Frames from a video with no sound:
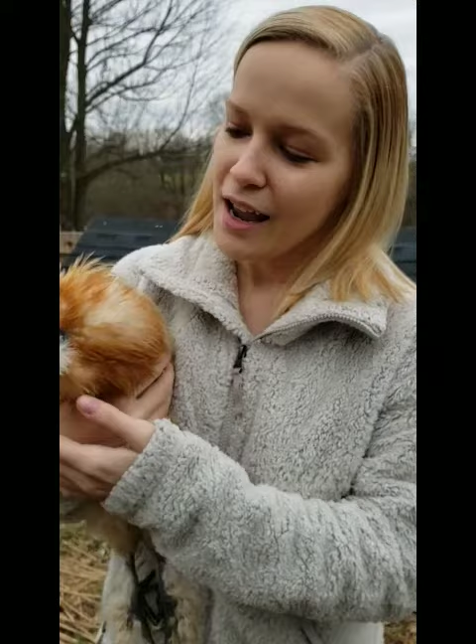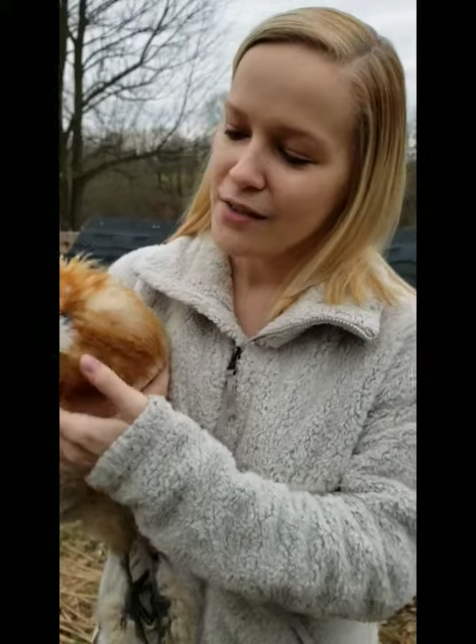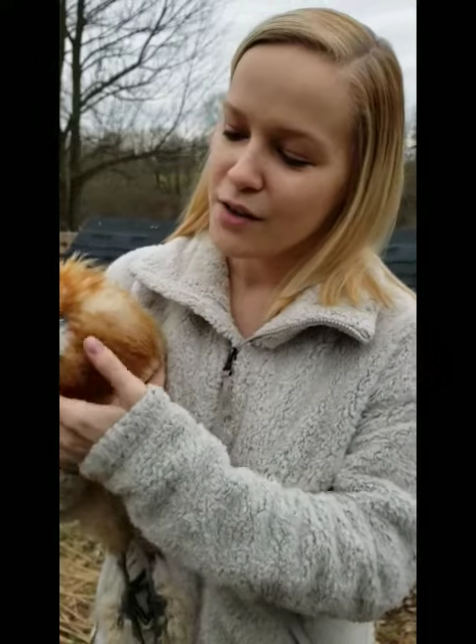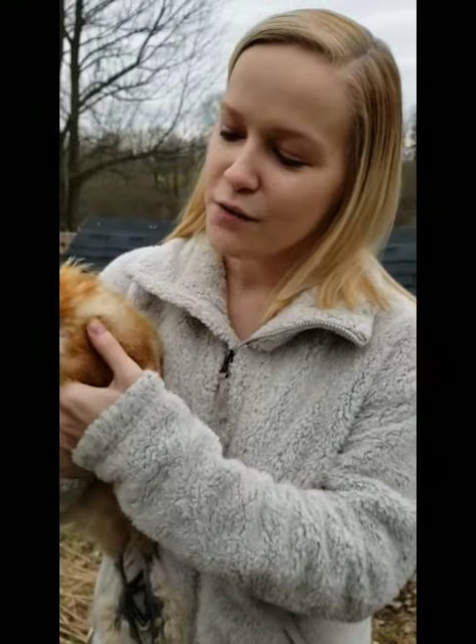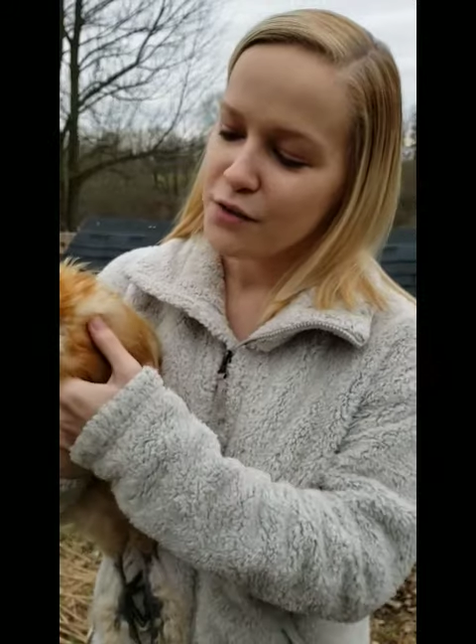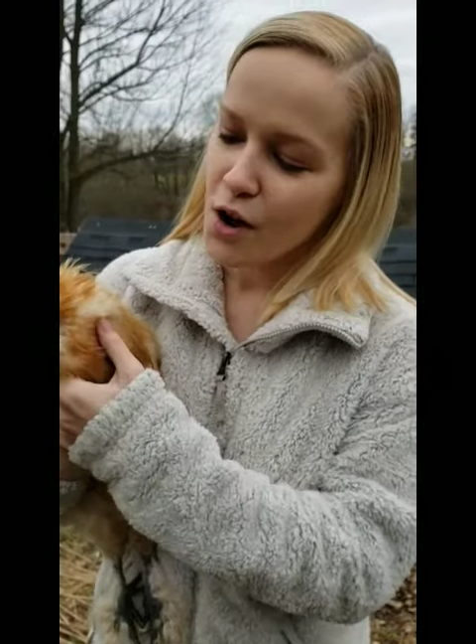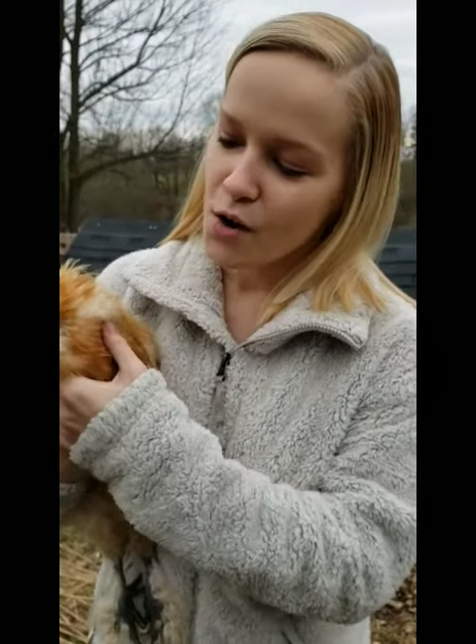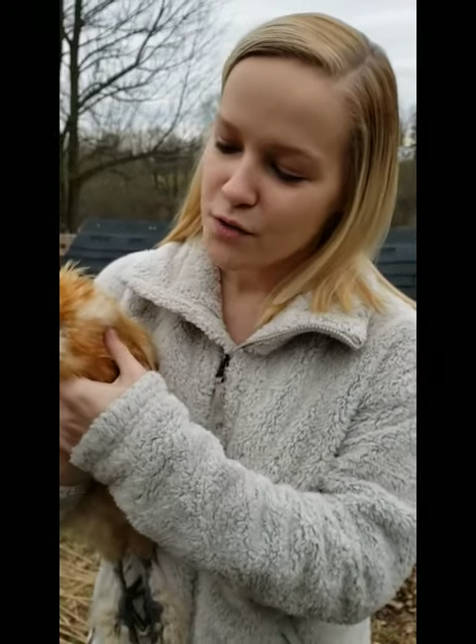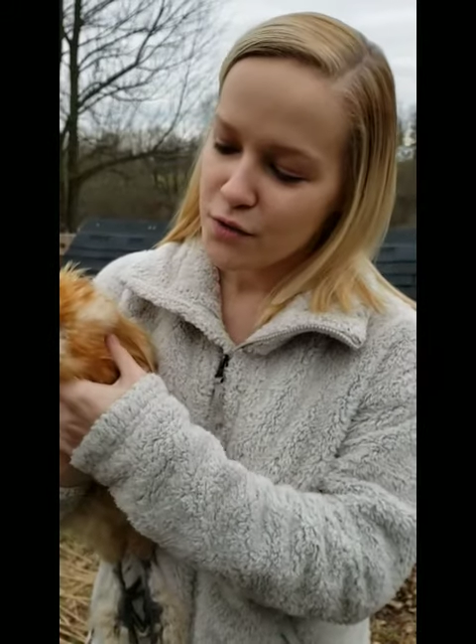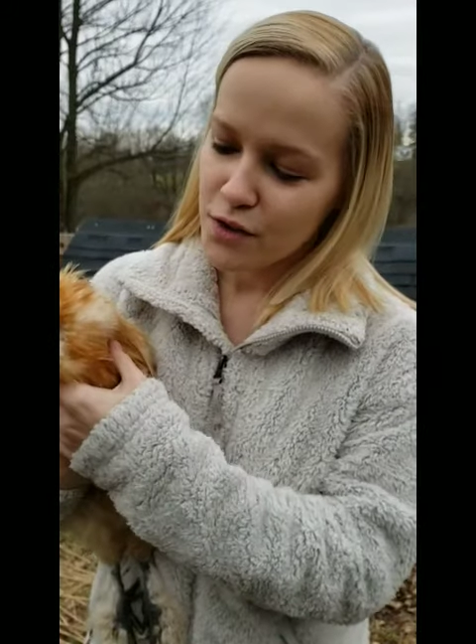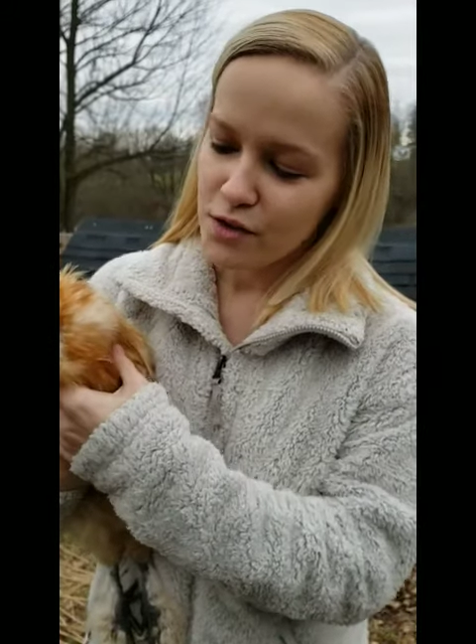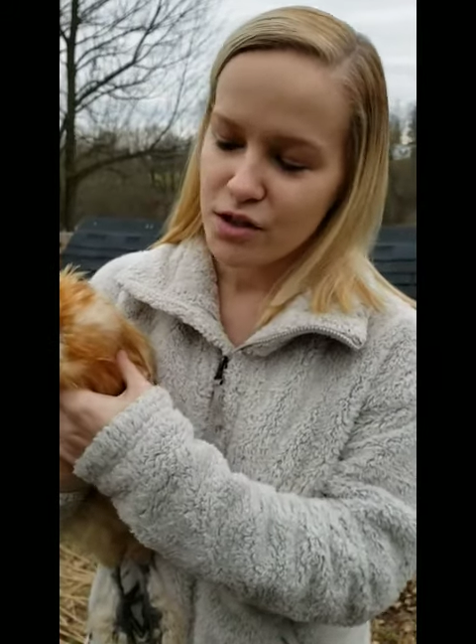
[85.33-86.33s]
And they're known
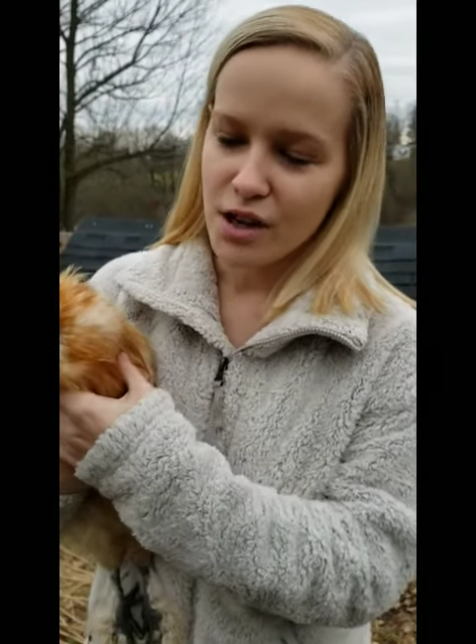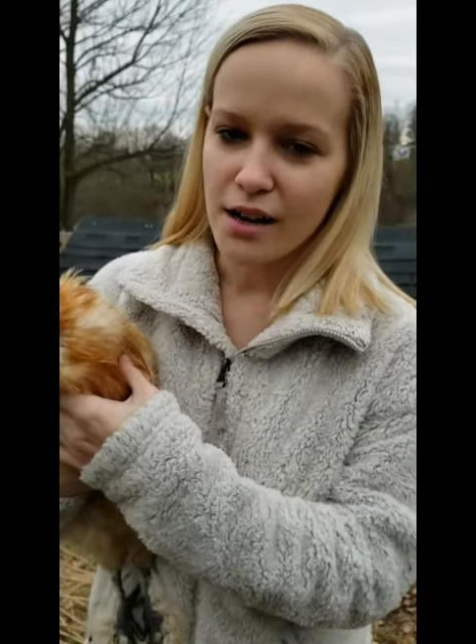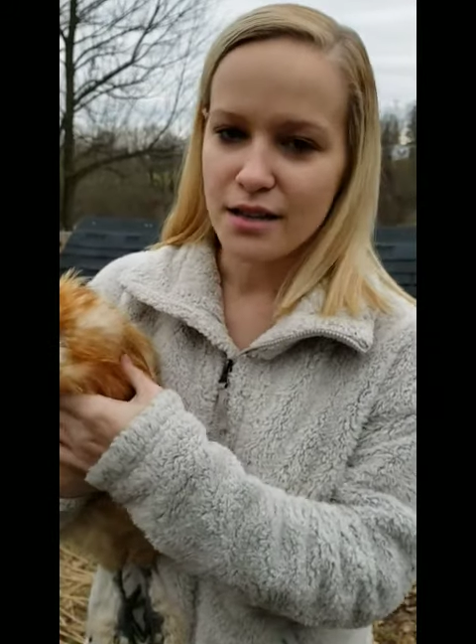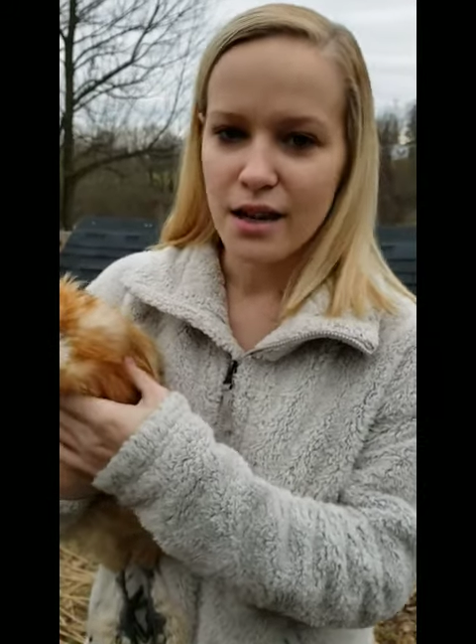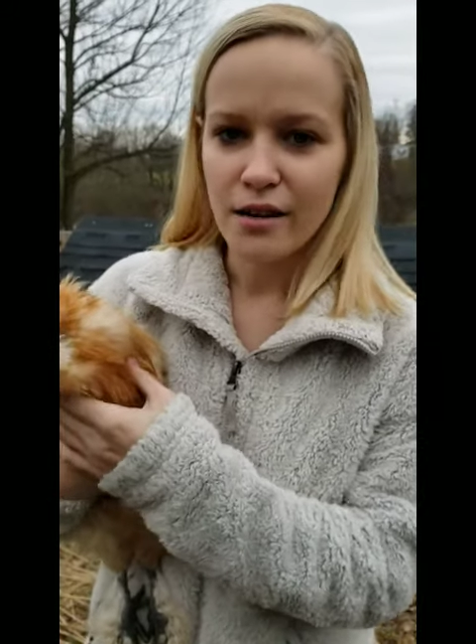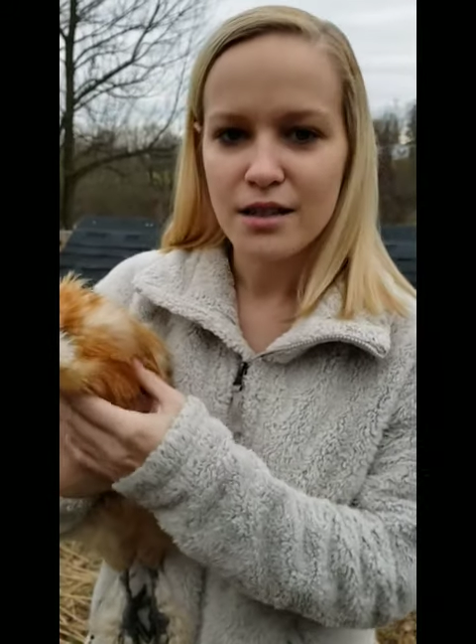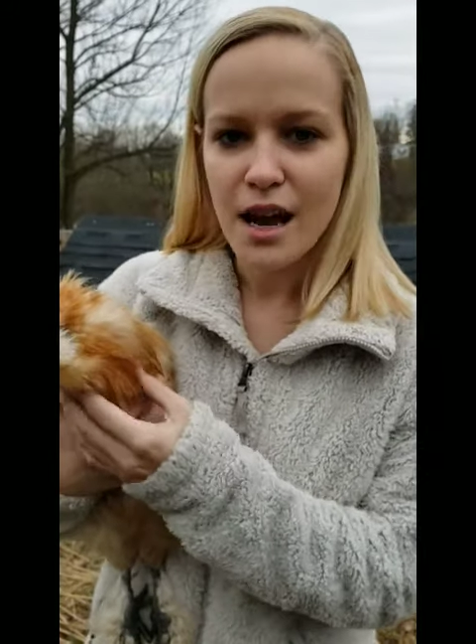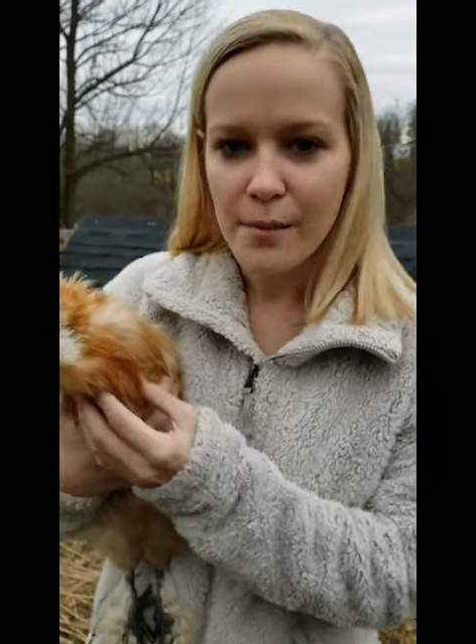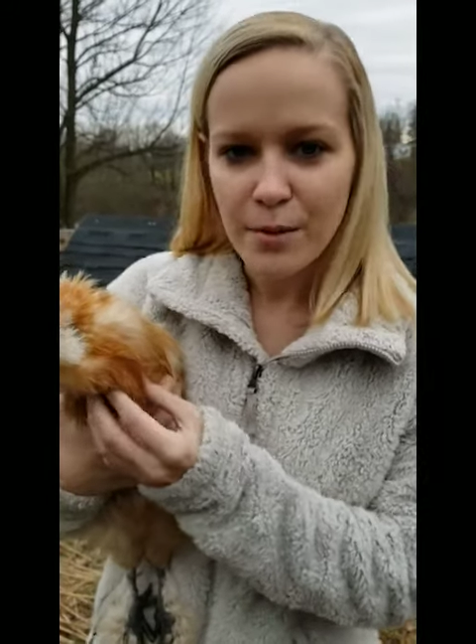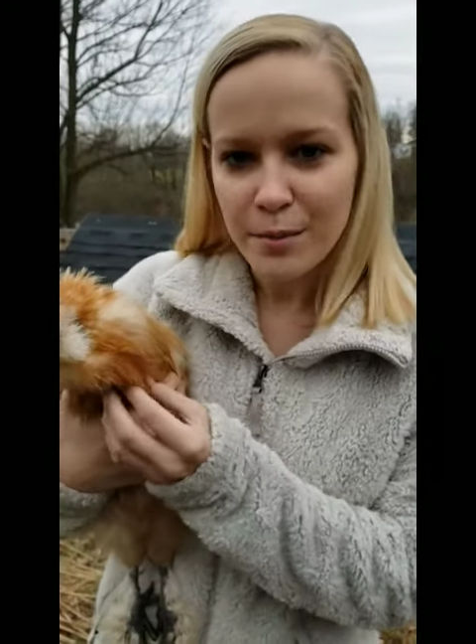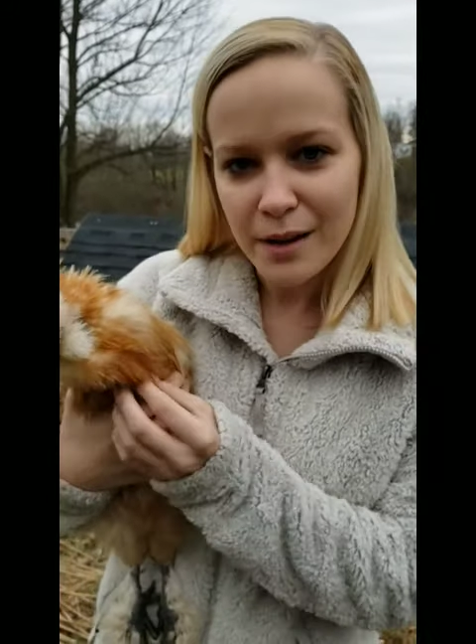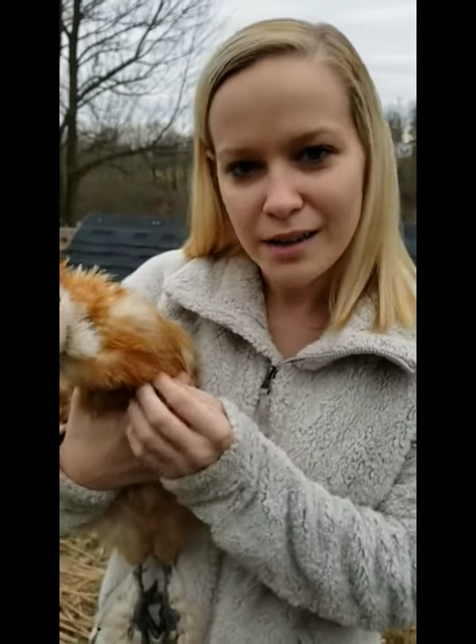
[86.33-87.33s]
for their docile
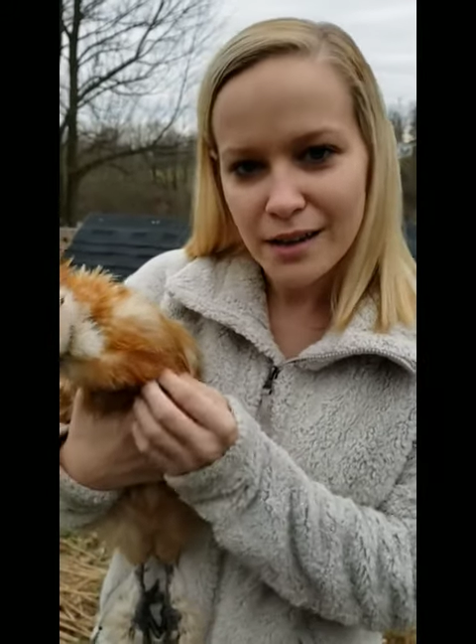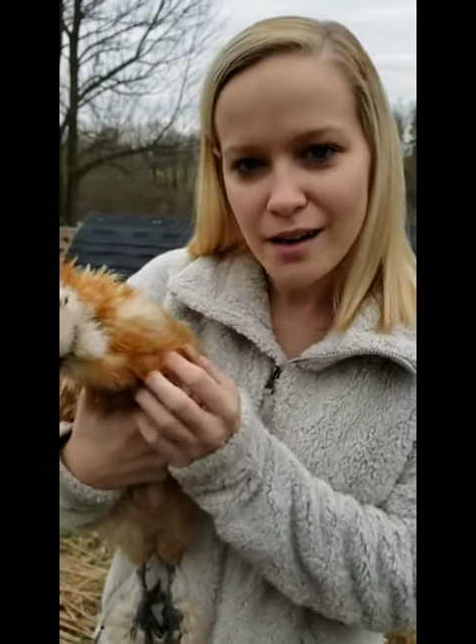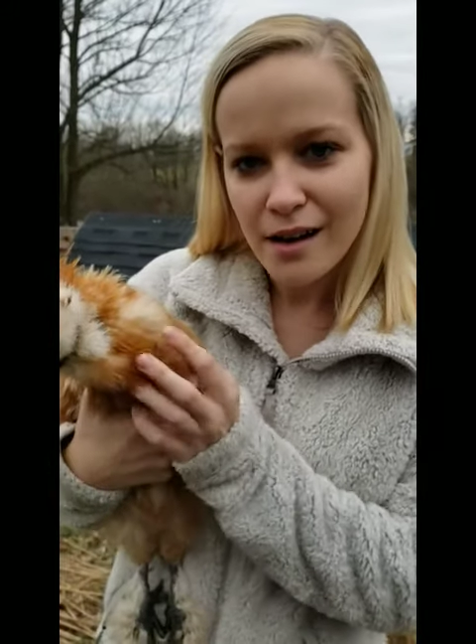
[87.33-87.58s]
temperament.